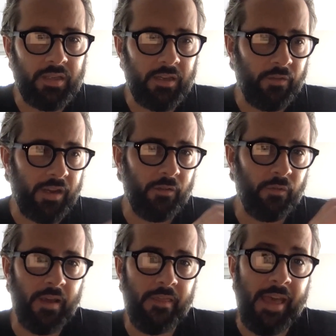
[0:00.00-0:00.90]
if I can
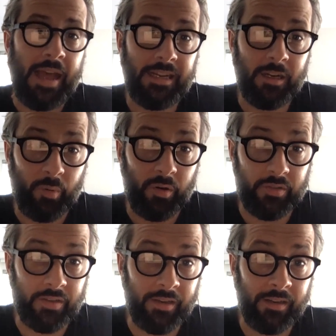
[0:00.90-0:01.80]
find that in a
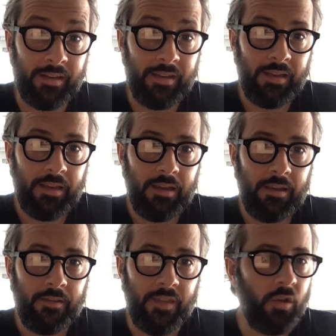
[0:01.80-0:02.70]
person,
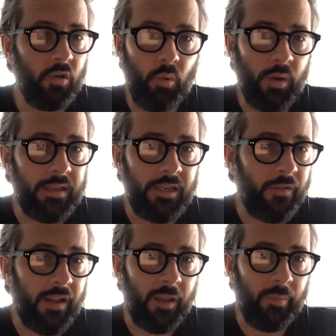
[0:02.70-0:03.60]
they'll quickly
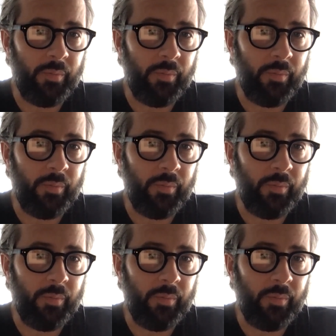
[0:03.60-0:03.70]
develop,